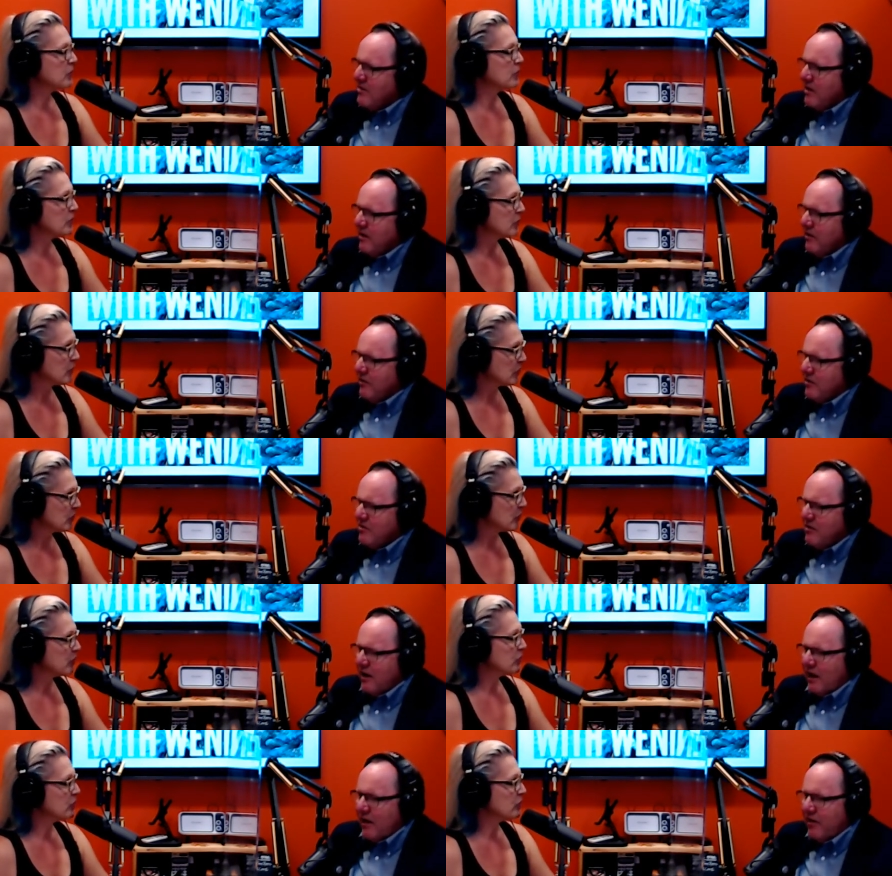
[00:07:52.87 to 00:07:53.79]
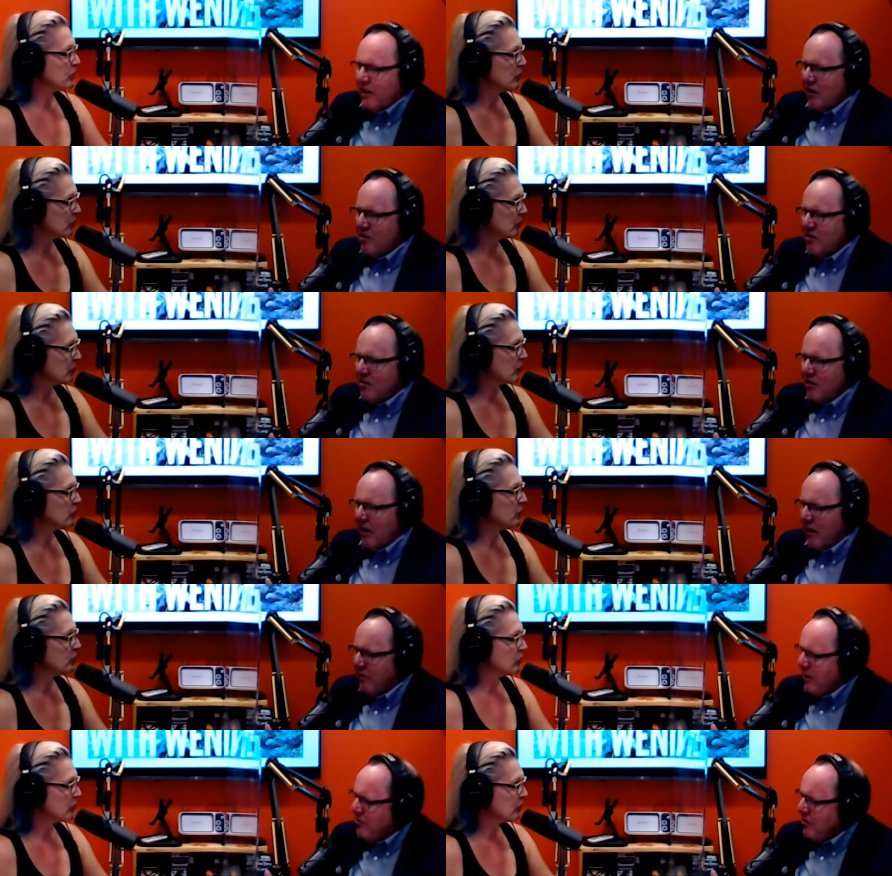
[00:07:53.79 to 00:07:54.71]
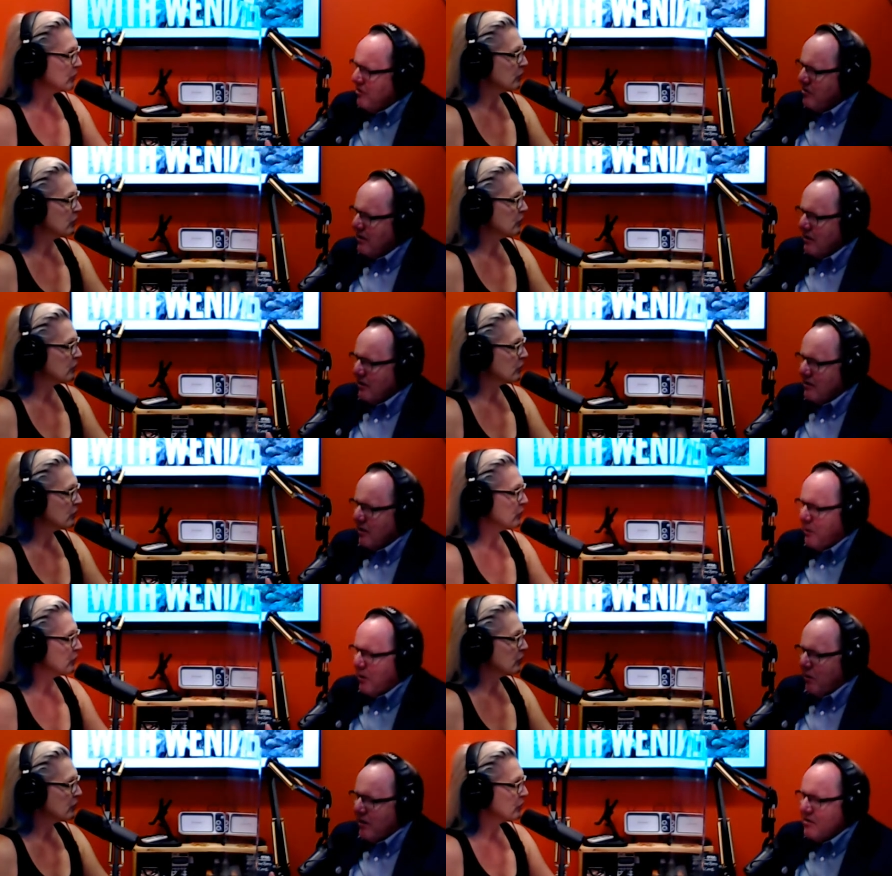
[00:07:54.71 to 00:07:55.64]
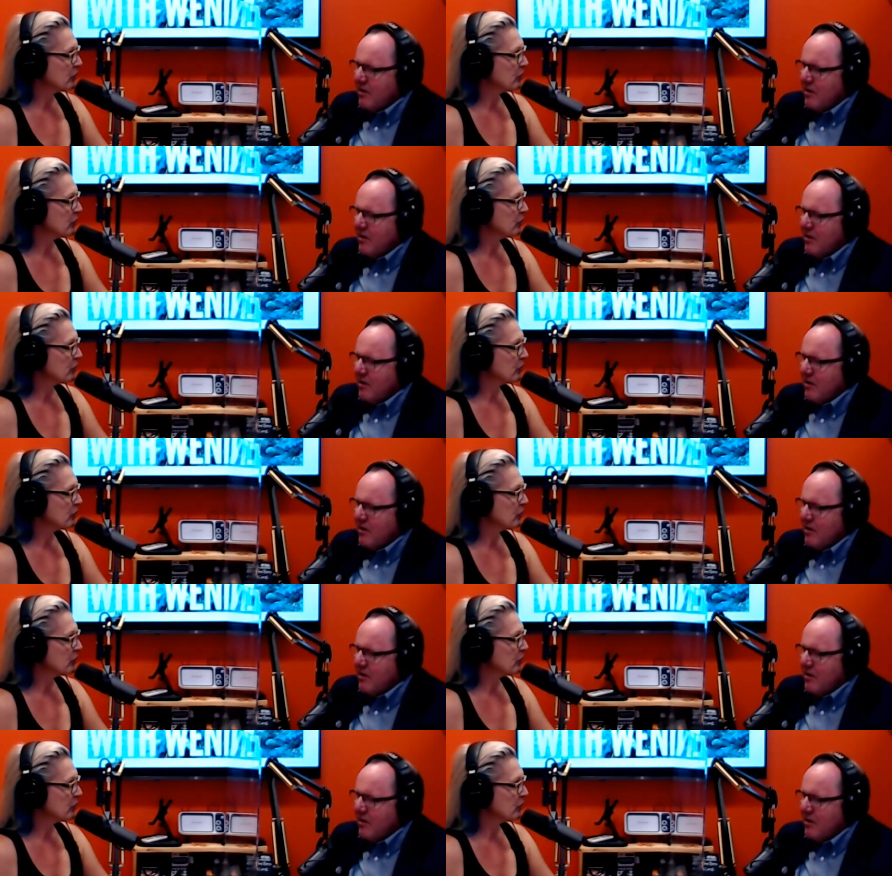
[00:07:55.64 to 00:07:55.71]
Speaker 1: of the city. I think you. I'm not sure you said this. I've been a resident of the